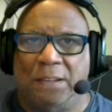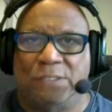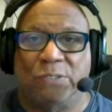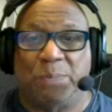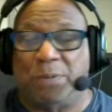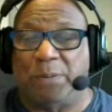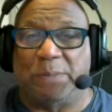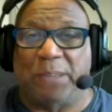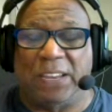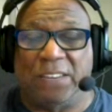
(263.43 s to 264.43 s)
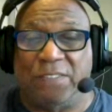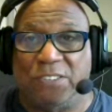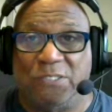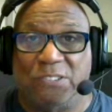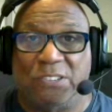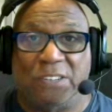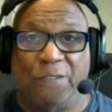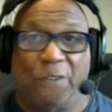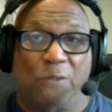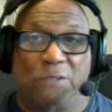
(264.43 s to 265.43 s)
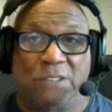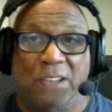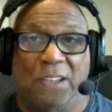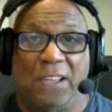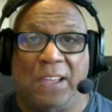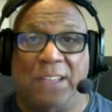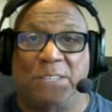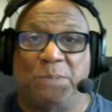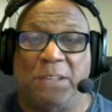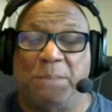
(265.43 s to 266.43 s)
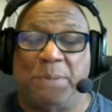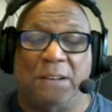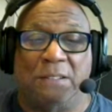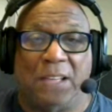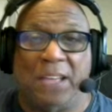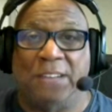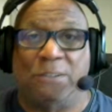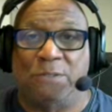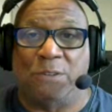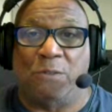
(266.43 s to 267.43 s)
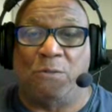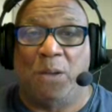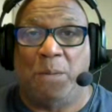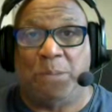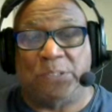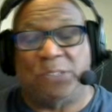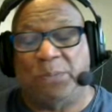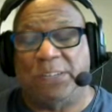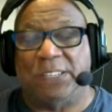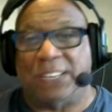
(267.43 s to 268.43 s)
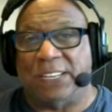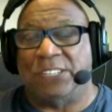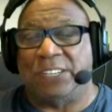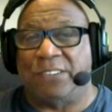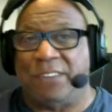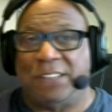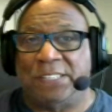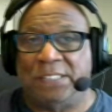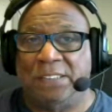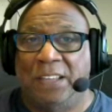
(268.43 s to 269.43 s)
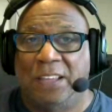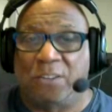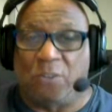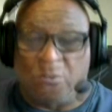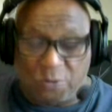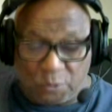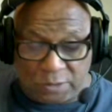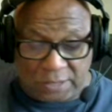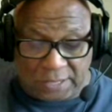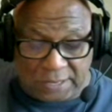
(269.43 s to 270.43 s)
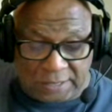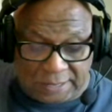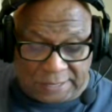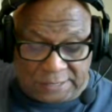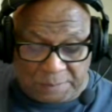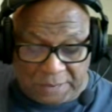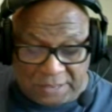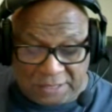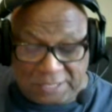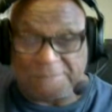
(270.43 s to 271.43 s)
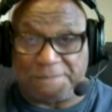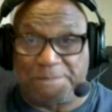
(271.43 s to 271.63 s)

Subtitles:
So he probably might even use a default Xplane panel. I don't know. But somebody is actually creating Concorde, and that is the main thing.